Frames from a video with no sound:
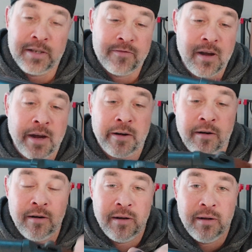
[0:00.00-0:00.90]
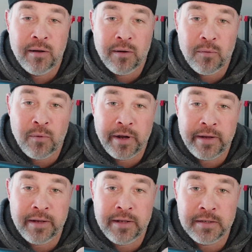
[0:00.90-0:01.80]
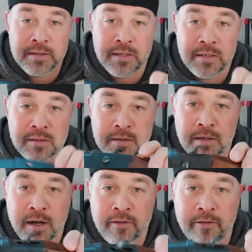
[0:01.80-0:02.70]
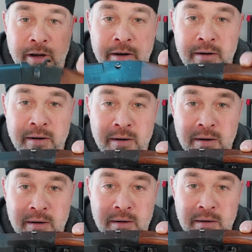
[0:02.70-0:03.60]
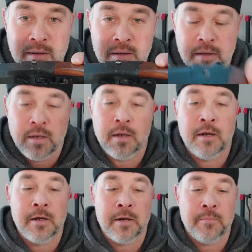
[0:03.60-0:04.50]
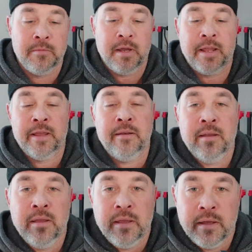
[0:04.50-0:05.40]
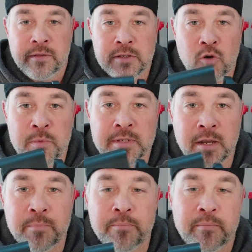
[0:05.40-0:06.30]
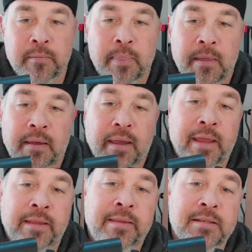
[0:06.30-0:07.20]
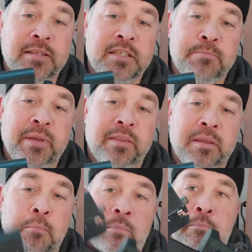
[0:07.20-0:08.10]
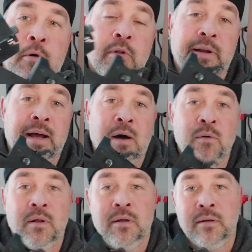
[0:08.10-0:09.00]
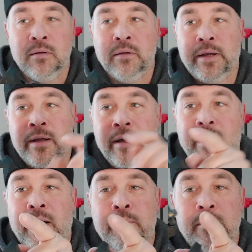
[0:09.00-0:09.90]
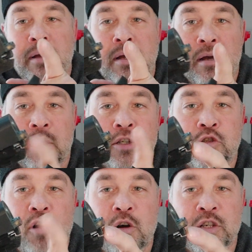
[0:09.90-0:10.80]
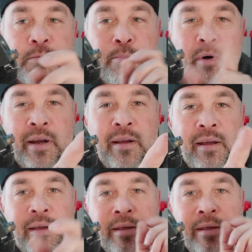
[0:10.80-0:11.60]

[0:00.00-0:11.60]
is fire, white is not fire. Again, this opens up. It doesn't spit the bullet out like a strong spring.